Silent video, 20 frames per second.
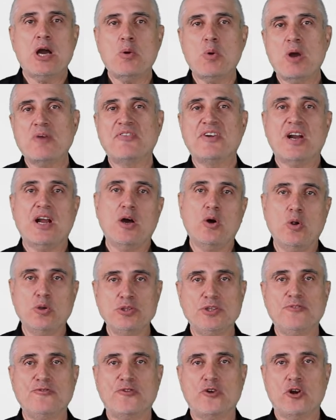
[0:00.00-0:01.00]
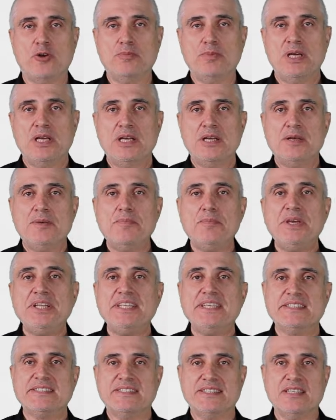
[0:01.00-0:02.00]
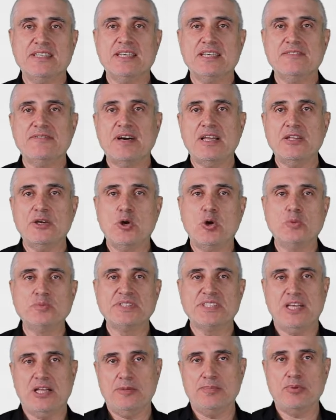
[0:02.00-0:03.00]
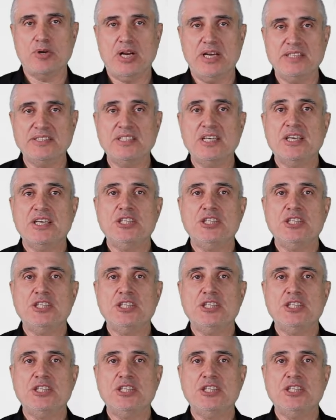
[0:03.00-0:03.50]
however, are holding firm. Median Silicon Valley home sale price